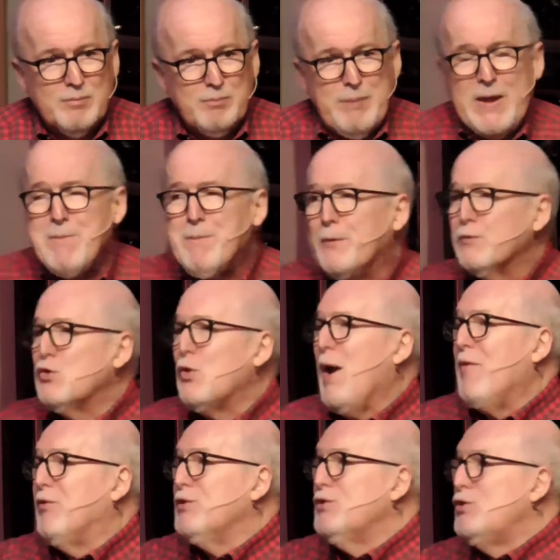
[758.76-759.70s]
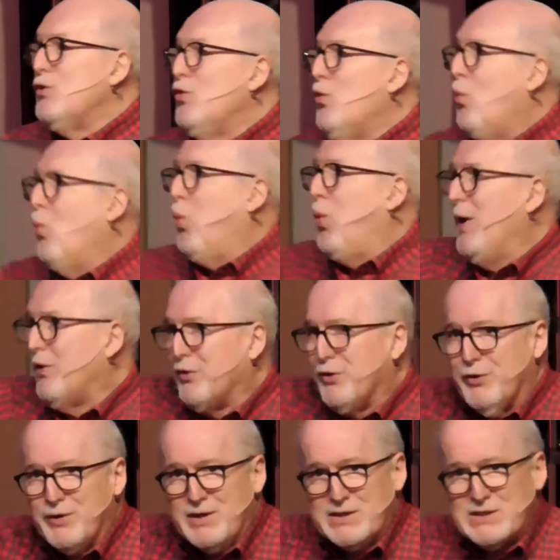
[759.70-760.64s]
People traveled to the
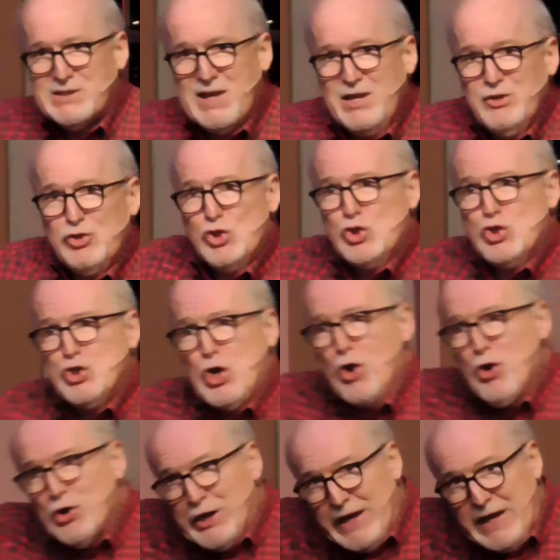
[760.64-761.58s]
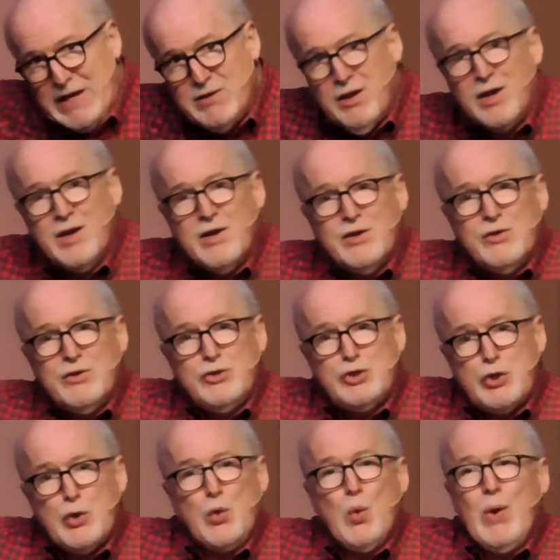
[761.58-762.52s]
wilderness. They journey
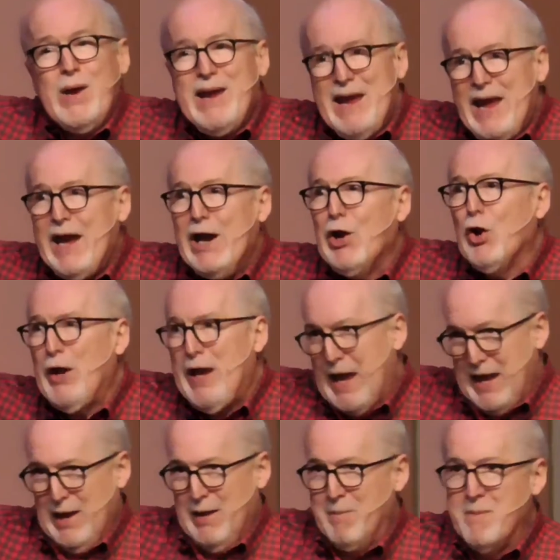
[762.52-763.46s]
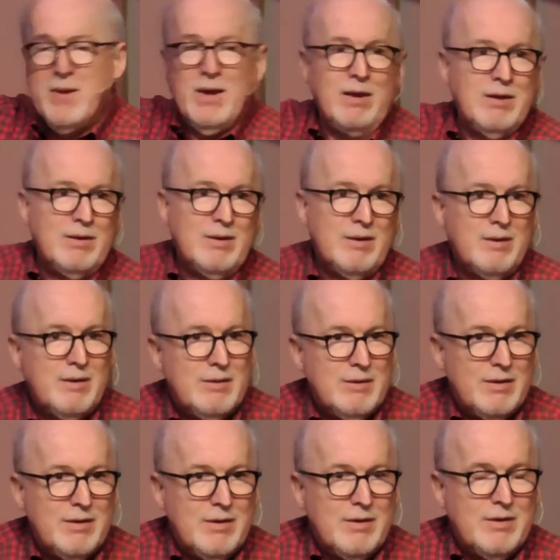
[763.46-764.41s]
to hear him
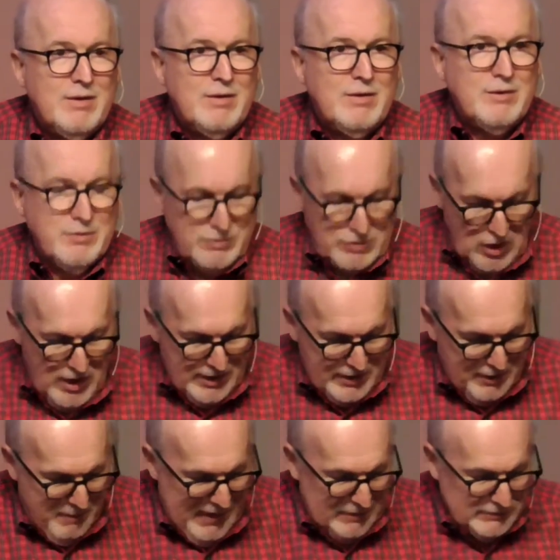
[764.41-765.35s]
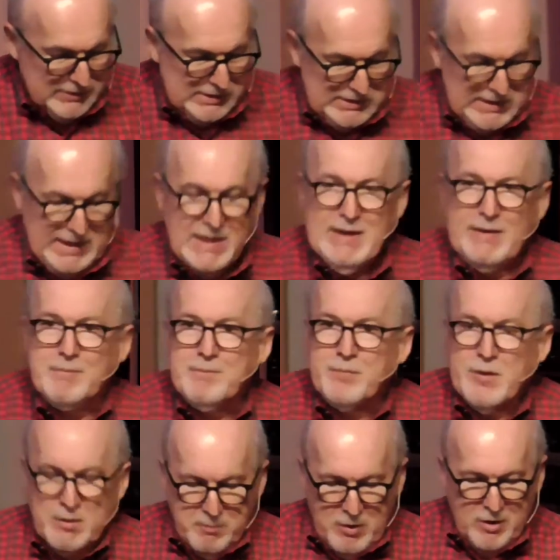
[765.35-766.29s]
talk about sin.
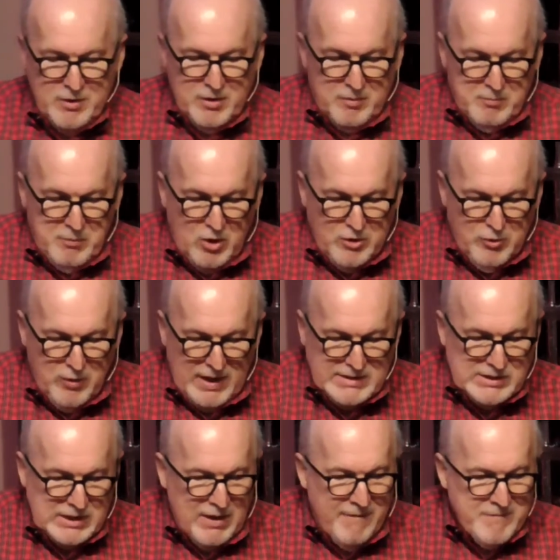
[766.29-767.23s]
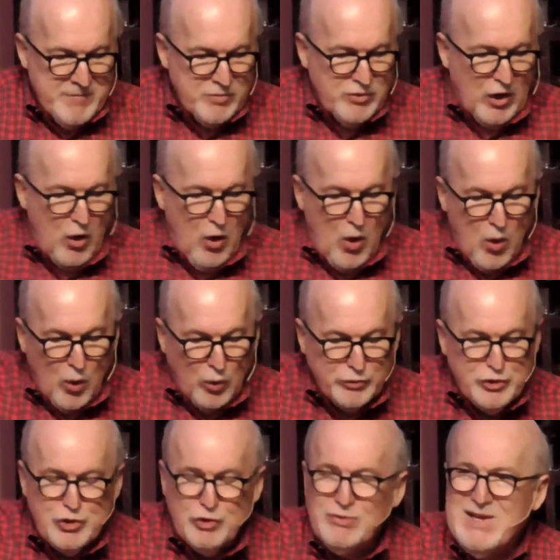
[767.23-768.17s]
Mark writes, the
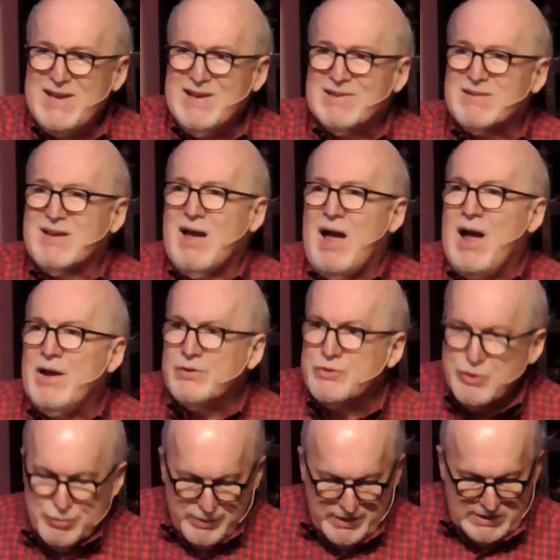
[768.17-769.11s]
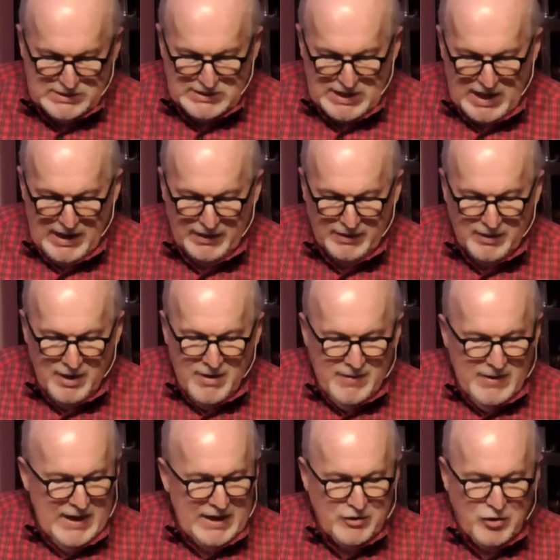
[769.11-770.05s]
whole Judean countryside
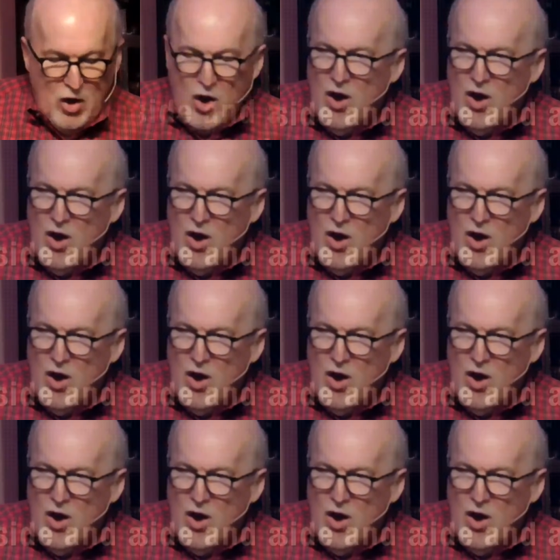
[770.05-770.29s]
and